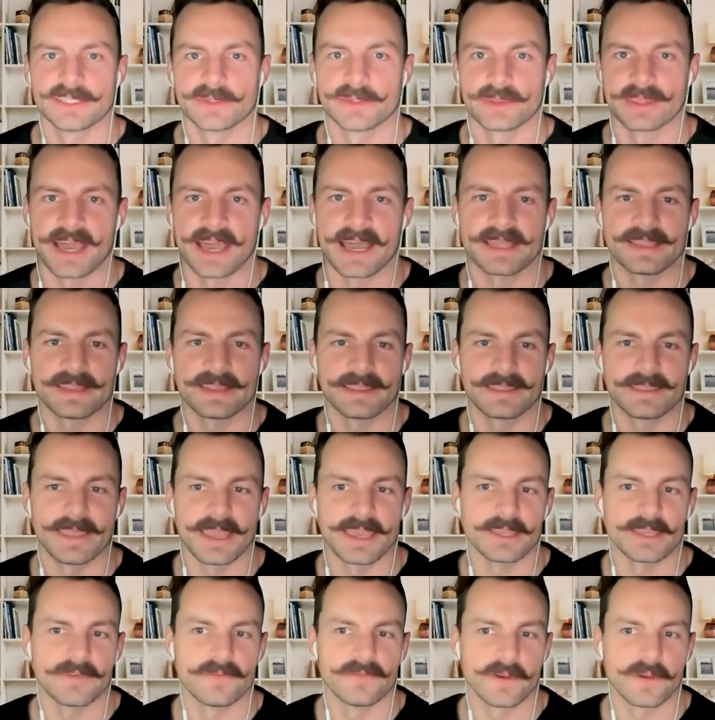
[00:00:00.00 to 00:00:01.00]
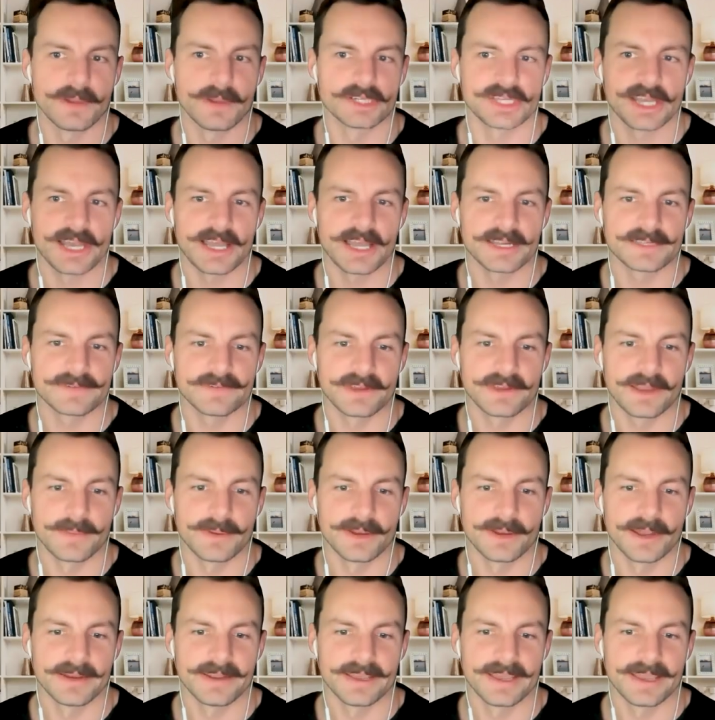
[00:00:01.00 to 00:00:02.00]
So with that, thank you very much, Alex, for
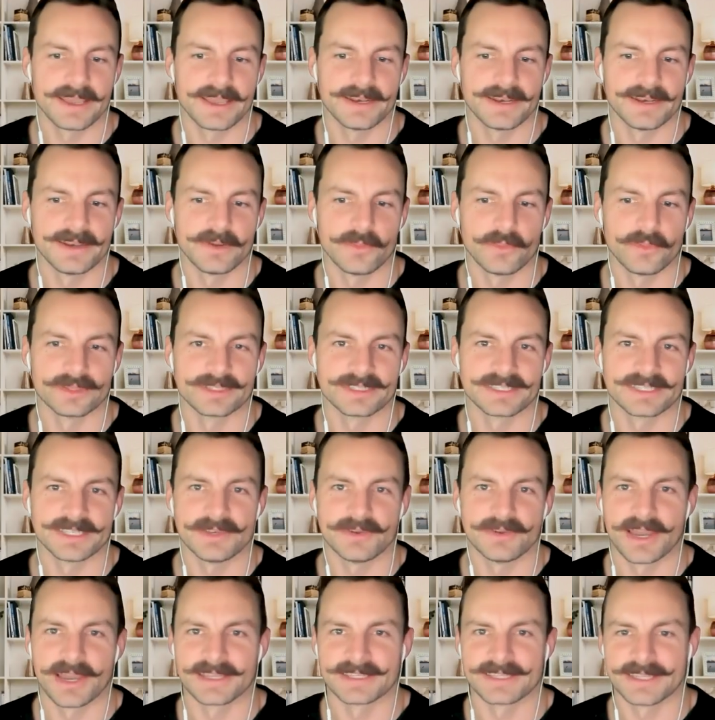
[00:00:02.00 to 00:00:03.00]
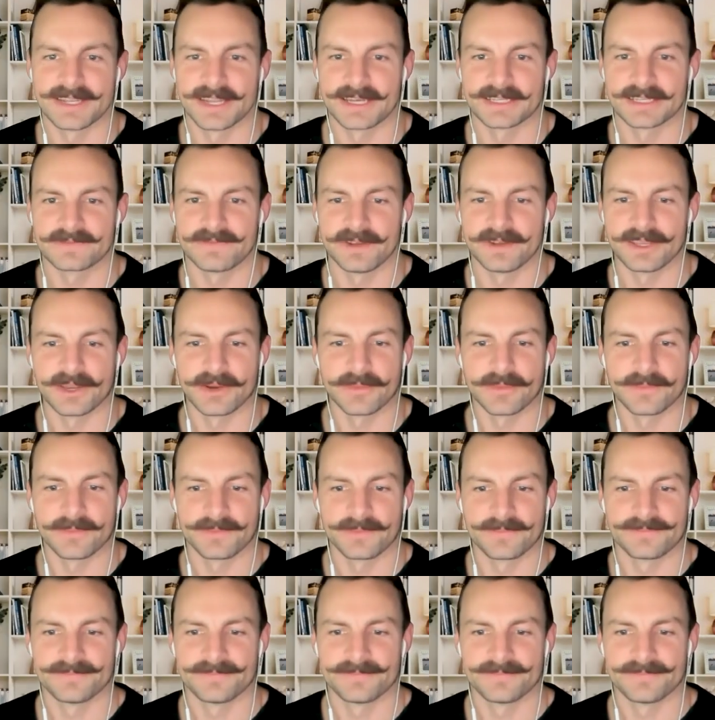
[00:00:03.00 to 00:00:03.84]
coming on, and we'll see you guys in the next video.